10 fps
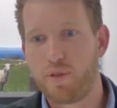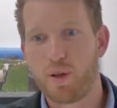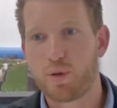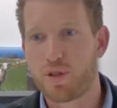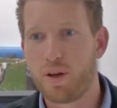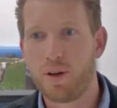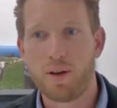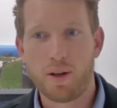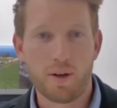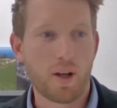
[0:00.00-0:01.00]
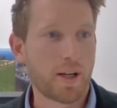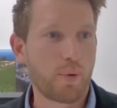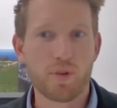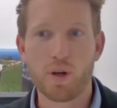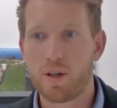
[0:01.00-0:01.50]
in their field. So
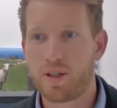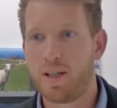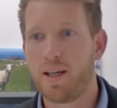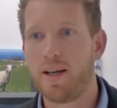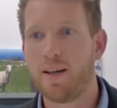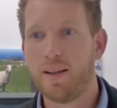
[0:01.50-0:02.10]
like we've got